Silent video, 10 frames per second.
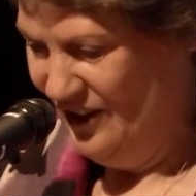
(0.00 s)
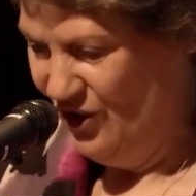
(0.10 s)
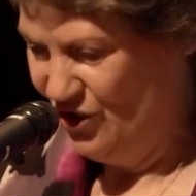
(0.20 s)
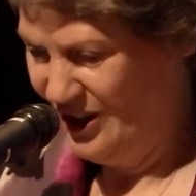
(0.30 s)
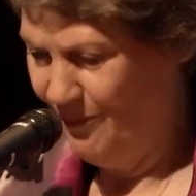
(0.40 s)

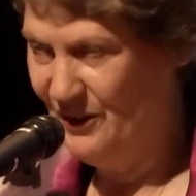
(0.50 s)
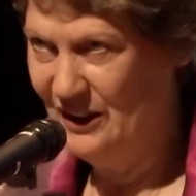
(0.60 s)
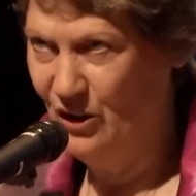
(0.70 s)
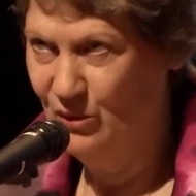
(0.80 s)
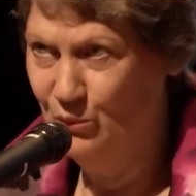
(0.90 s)

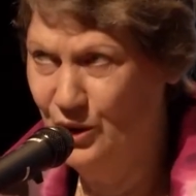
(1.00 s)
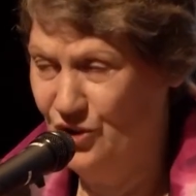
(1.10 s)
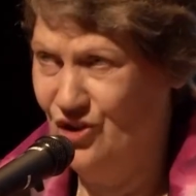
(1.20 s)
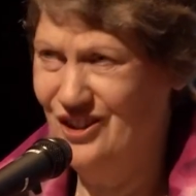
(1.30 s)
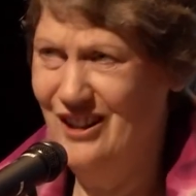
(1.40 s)
something on
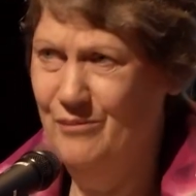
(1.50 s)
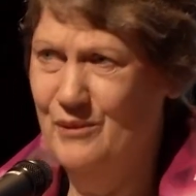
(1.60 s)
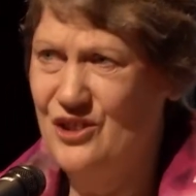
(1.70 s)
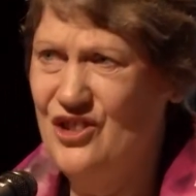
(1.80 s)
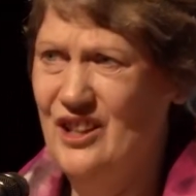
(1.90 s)
which
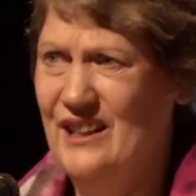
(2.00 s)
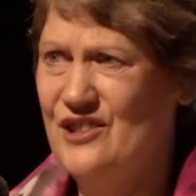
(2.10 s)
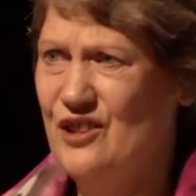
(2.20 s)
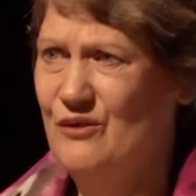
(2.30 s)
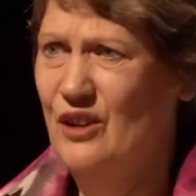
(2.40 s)
government
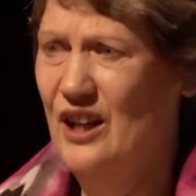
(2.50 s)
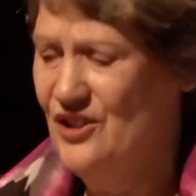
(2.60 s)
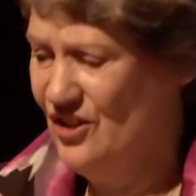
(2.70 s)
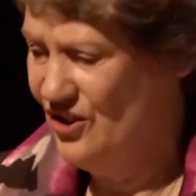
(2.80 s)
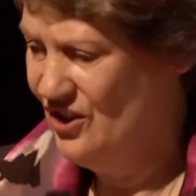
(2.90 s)
science
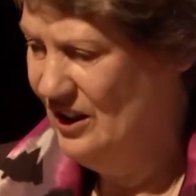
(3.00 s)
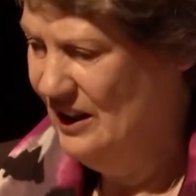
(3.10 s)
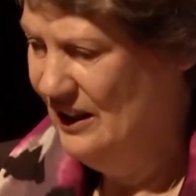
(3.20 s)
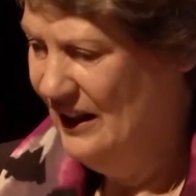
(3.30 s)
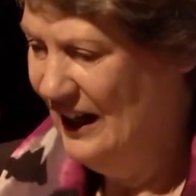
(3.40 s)
advisors
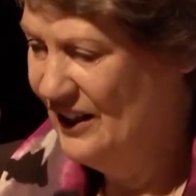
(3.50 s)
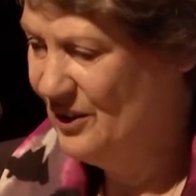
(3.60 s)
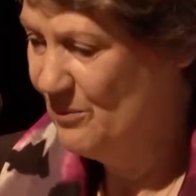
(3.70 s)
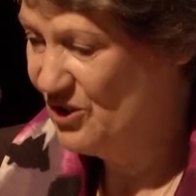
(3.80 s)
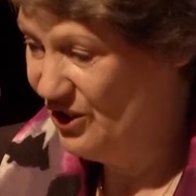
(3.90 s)
are
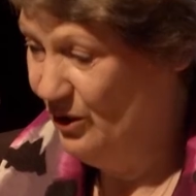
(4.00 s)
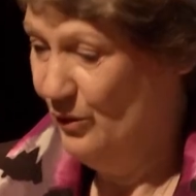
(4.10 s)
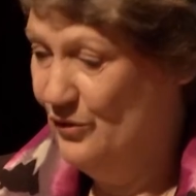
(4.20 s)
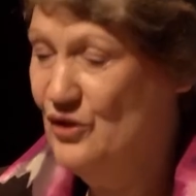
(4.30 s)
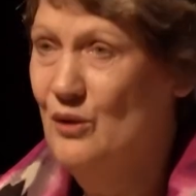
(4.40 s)

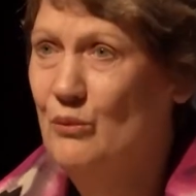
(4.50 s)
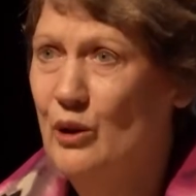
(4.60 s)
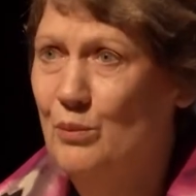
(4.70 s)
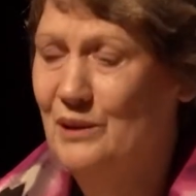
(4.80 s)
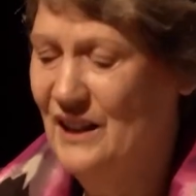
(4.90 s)
themselves
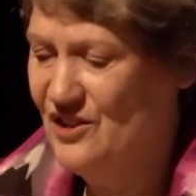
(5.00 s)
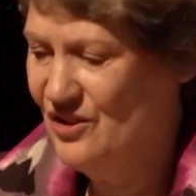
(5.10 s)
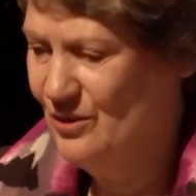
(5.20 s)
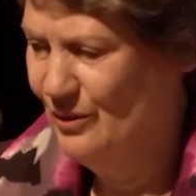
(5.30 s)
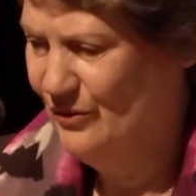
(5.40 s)
well
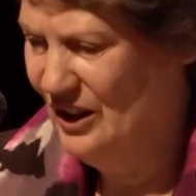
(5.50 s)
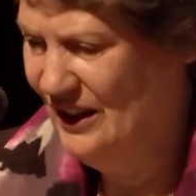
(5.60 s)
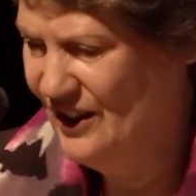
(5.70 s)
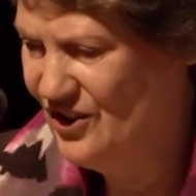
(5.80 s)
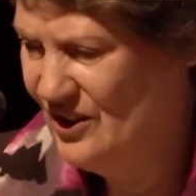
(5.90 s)
placed to
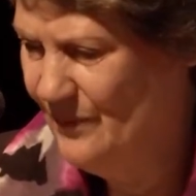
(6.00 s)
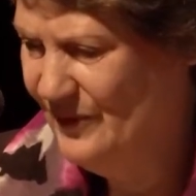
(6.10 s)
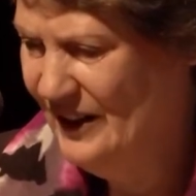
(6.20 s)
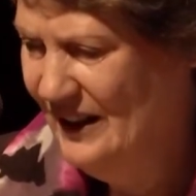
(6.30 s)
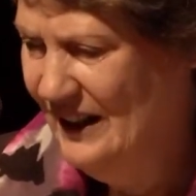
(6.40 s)
advise.
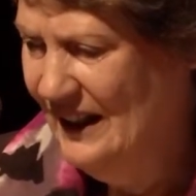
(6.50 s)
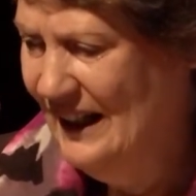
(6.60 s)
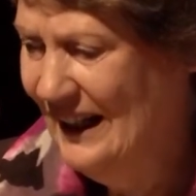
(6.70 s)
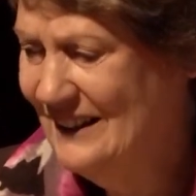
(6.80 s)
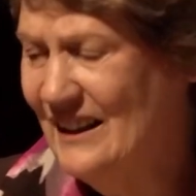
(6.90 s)

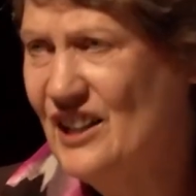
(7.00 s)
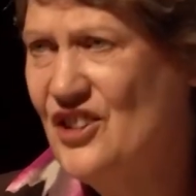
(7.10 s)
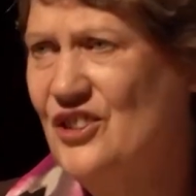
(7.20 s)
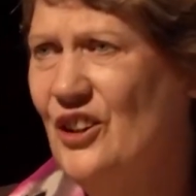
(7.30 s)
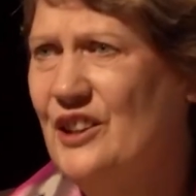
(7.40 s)
And let
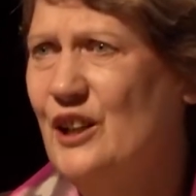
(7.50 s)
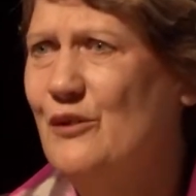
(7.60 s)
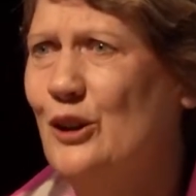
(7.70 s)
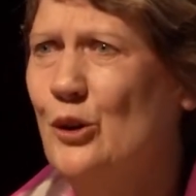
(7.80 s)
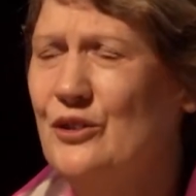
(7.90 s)
us not
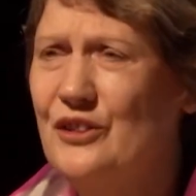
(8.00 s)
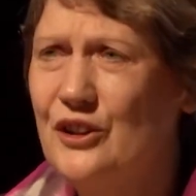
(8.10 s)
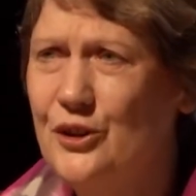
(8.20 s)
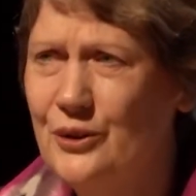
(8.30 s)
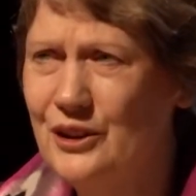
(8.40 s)
overlook the
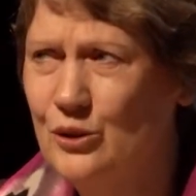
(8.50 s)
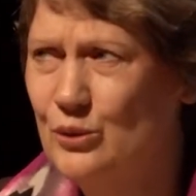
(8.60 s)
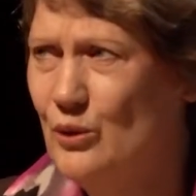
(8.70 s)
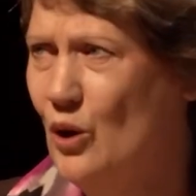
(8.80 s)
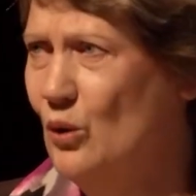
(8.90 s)

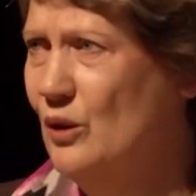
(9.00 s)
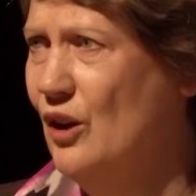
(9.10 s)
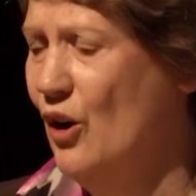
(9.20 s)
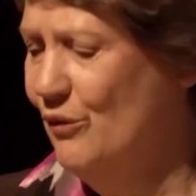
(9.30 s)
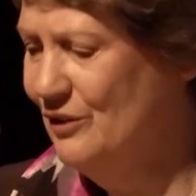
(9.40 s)
critical
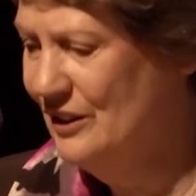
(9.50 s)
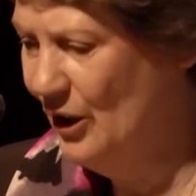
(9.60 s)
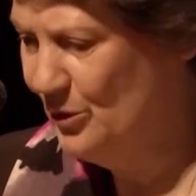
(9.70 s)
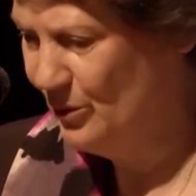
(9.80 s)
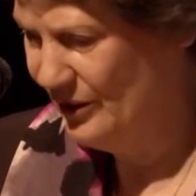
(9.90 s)
role of
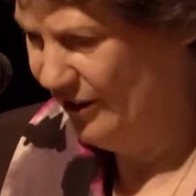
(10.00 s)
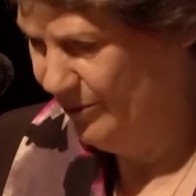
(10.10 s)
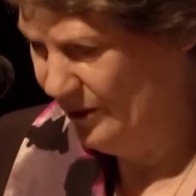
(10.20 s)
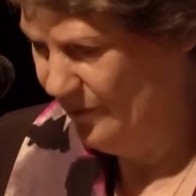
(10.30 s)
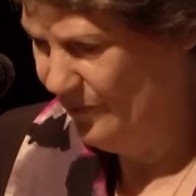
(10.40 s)
local
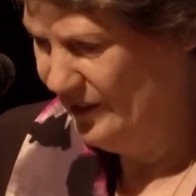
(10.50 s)
government.